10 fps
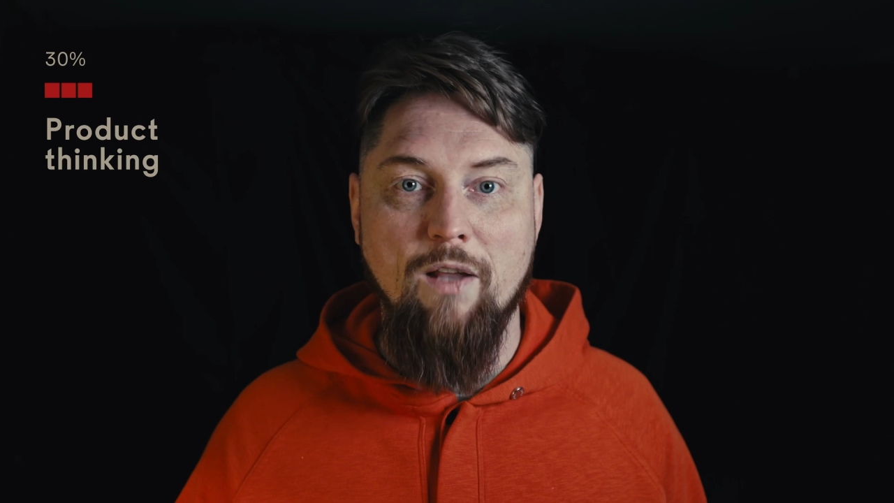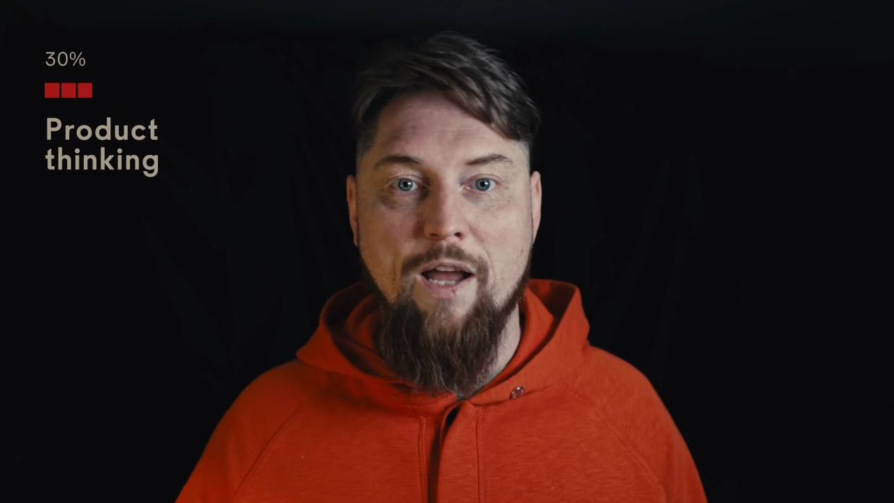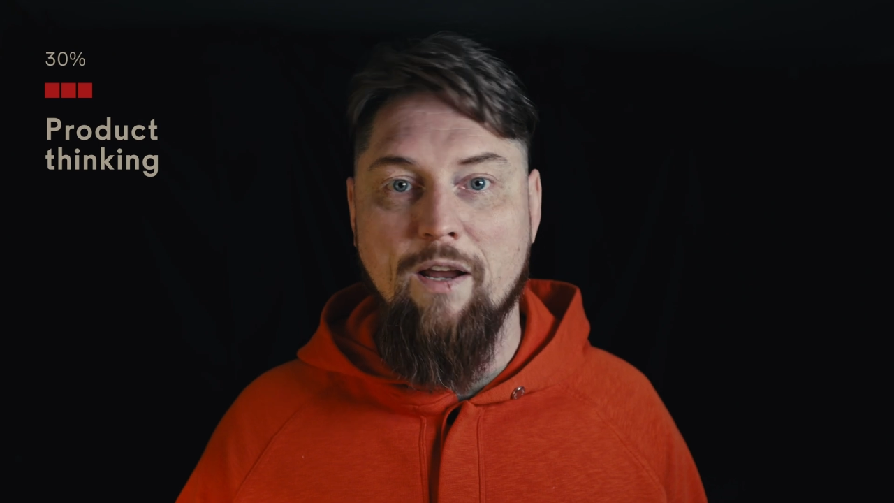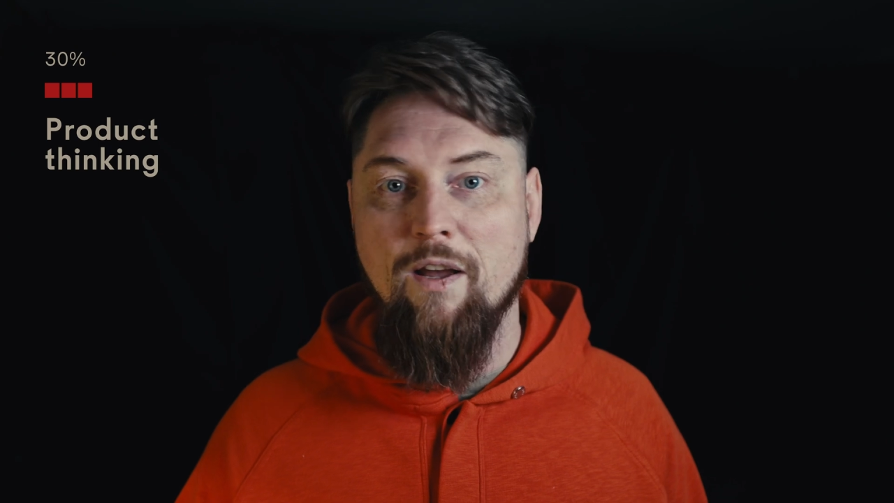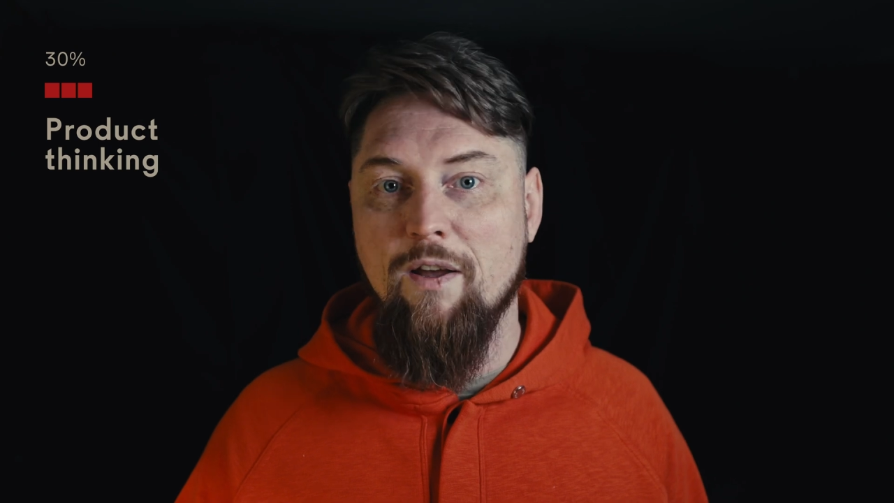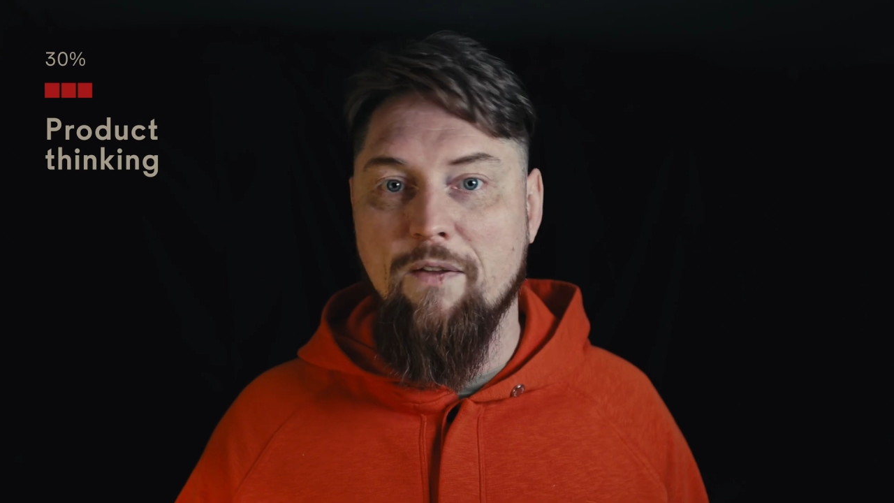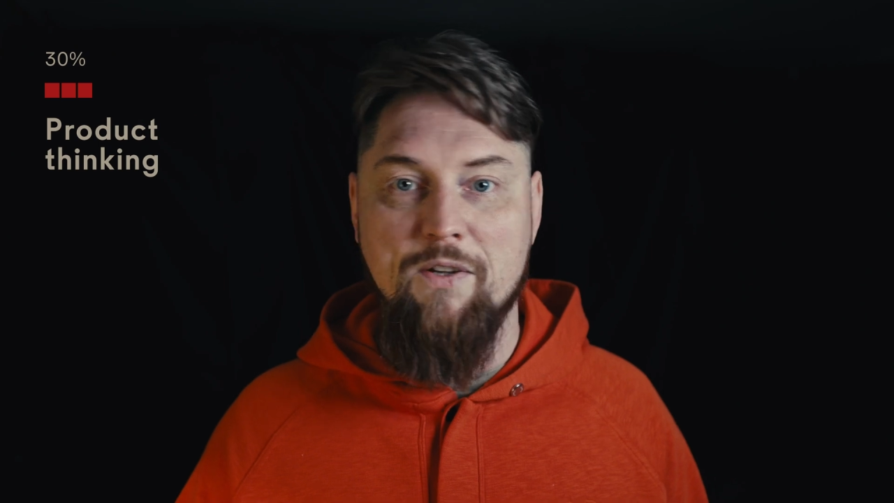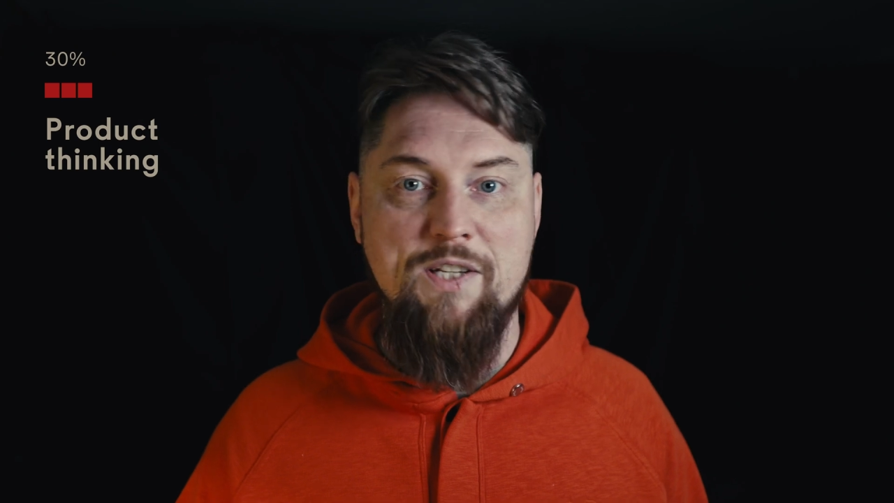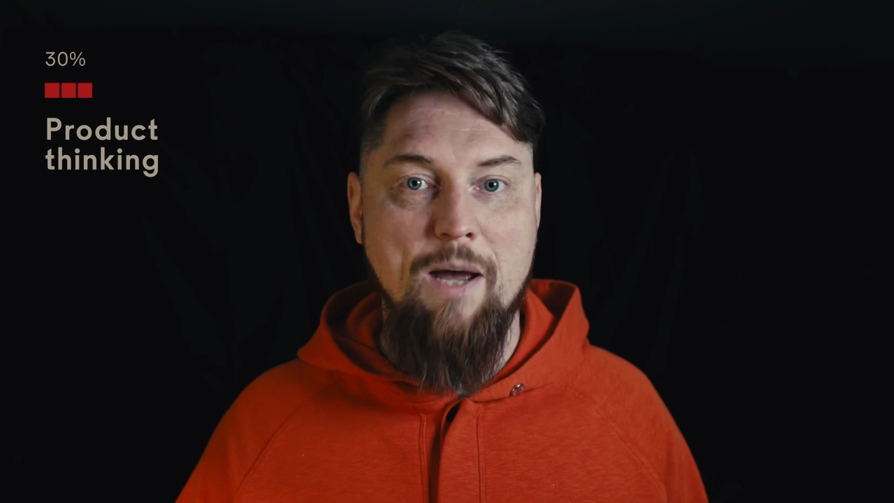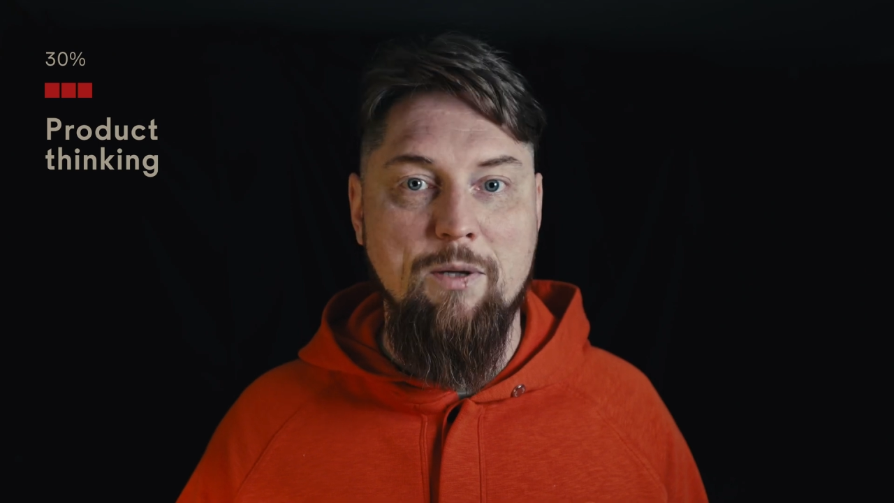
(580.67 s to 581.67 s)
like
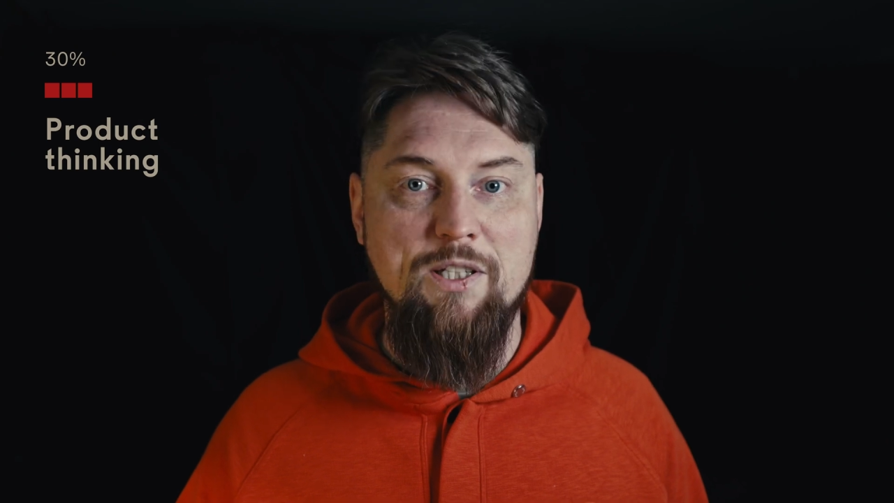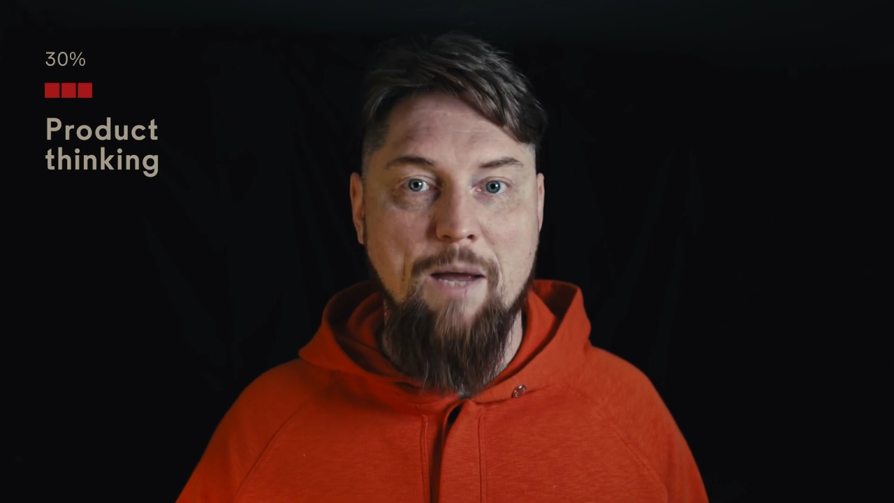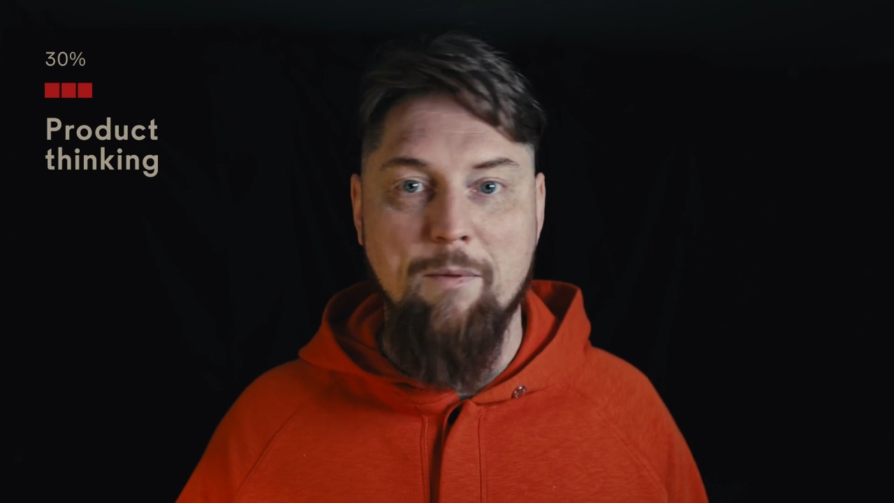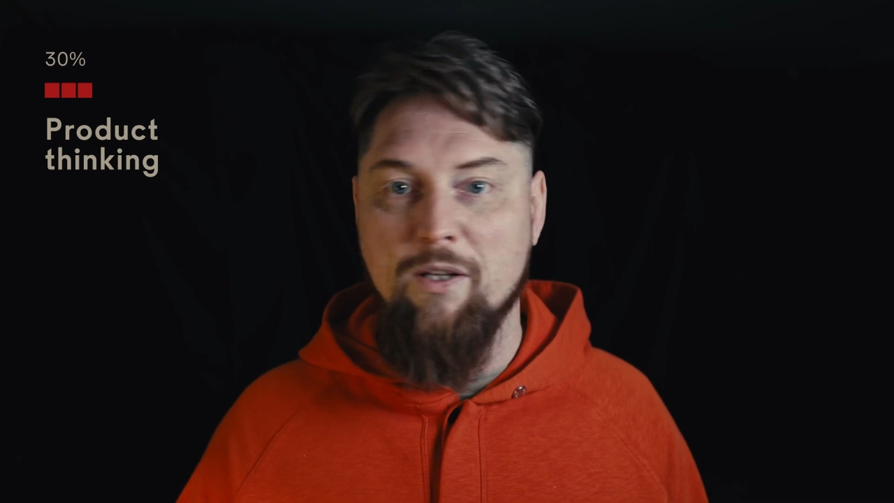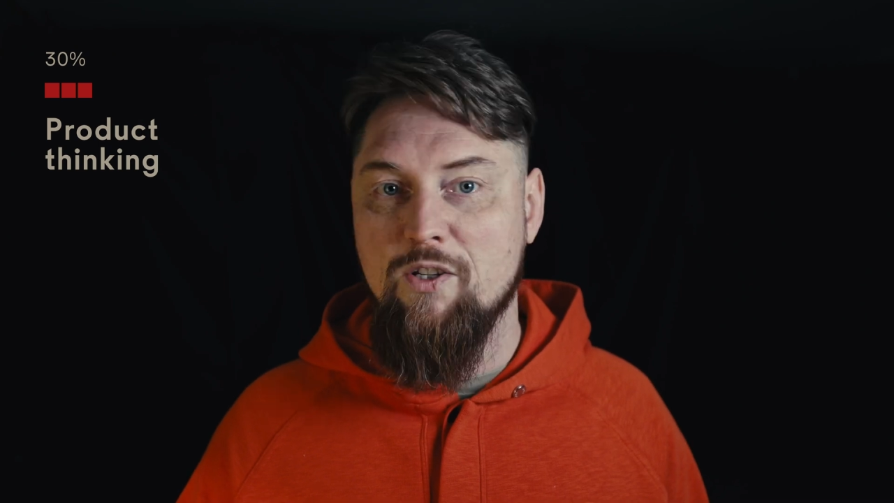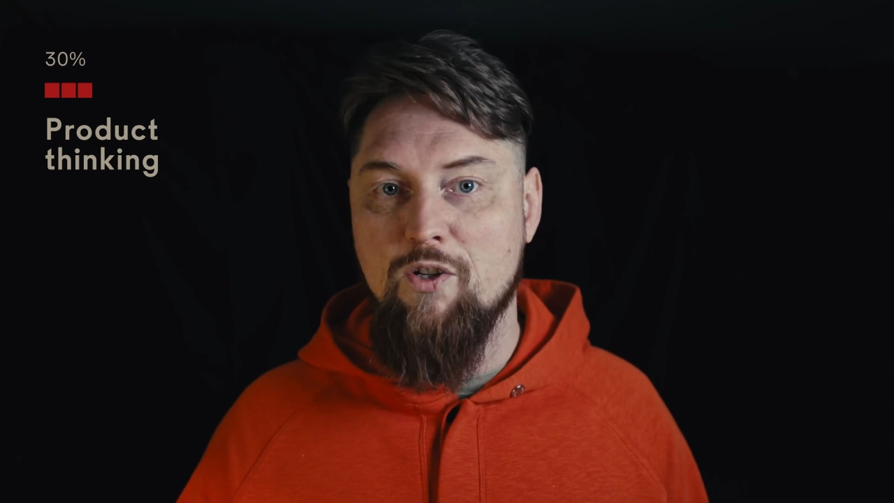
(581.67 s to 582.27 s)
the double diamond,